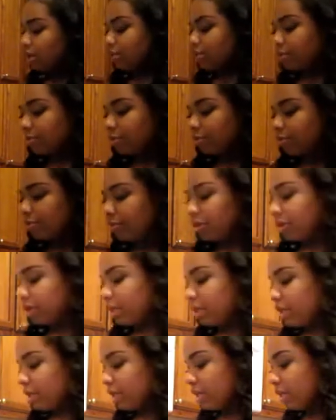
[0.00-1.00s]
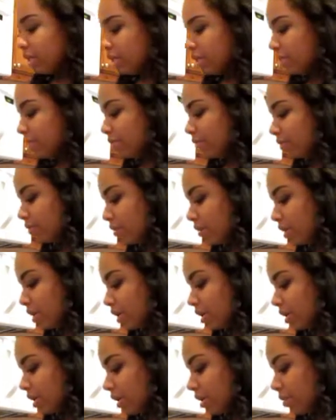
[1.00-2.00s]
I'm going to put in
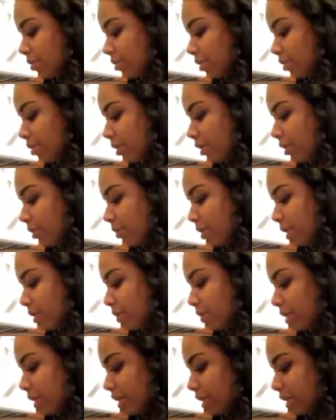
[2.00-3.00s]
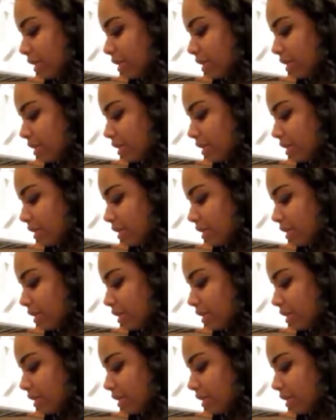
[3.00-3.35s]
my bell peppers